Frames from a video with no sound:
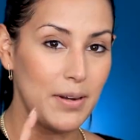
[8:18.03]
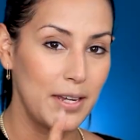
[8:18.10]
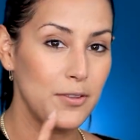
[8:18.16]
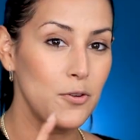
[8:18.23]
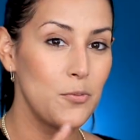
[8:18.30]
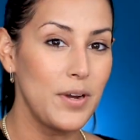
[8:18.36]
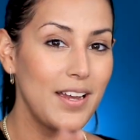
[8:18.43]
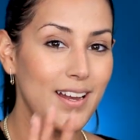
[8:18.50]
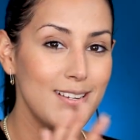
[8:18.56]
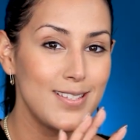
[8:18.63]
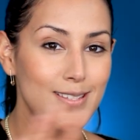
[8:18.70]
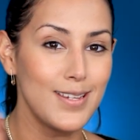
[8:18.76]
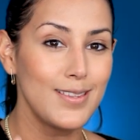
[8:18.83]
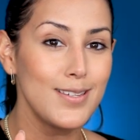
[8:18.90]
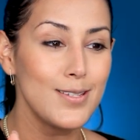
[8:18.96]
By the way, I
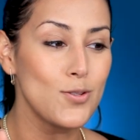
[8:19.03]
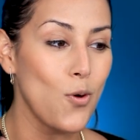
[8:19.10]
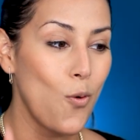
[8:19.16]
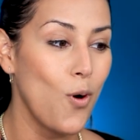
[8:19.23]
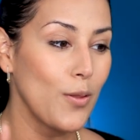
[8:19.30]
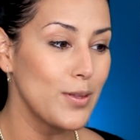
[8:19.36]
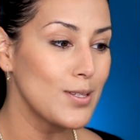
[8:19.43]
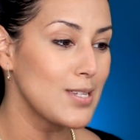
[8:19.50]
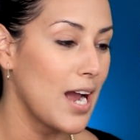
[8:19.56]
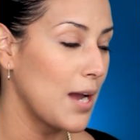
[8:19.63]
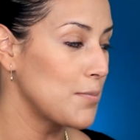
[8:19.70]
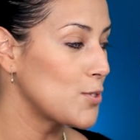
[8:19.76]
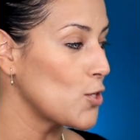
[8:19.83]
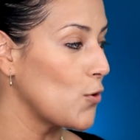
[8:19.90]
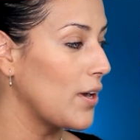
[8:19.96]
say this all the
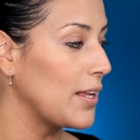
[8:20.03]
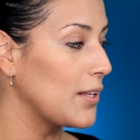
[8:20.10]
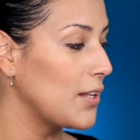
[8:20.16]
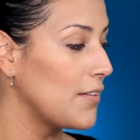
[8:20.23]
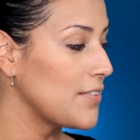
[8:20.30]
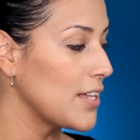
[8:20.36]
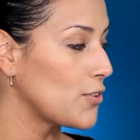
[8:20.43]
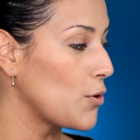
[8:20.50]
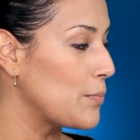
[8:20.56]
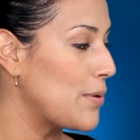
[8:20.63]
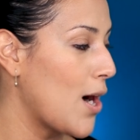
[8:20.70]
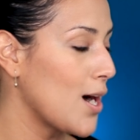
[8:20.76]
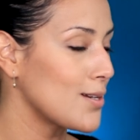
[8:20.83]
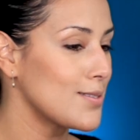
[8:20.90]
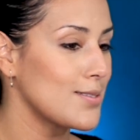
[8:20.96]
time, so I love that their
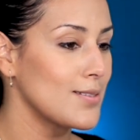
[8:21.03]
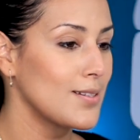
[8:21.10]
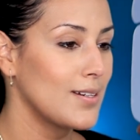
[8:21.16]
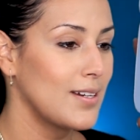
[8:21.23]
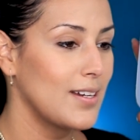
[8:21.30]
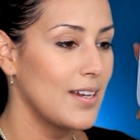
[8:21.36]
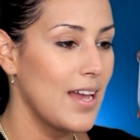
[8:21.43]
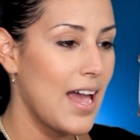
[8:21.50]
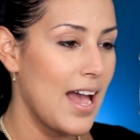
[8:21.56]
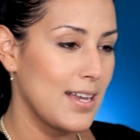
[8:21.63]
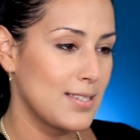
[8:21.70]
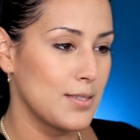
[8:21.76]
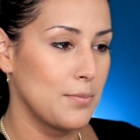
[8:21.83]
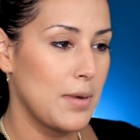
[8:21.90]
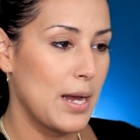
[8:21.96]
box
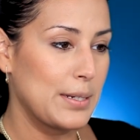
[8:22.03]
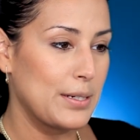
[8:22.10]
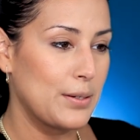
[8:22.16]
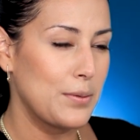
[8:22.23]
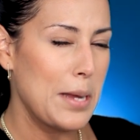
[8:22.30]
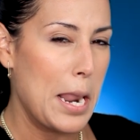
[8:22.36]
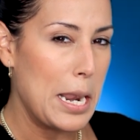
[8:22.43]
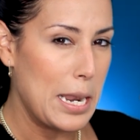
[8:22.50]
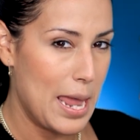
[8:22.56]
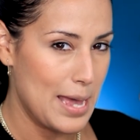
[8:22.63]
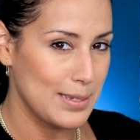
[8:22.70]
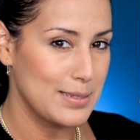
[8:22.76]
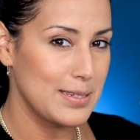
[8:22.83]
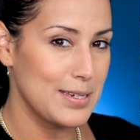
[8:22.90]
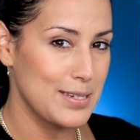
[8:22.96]
has the motto,
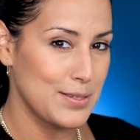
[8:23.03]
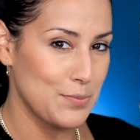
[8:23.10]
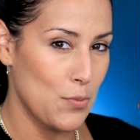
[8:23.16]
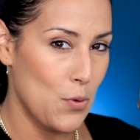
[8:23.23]
less is